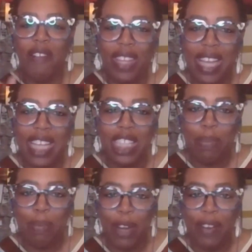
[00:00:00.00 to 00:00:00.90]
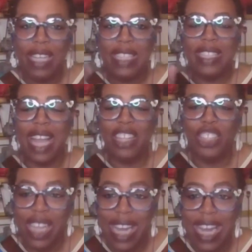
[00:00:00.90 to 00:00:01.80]
of the experience that
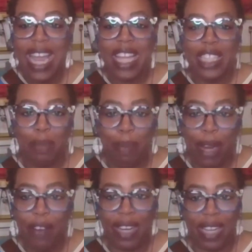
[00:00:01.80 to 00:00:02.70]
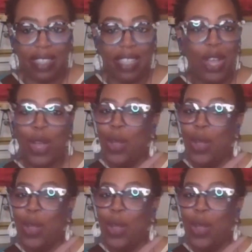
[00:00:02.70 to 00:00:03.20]
she experienced.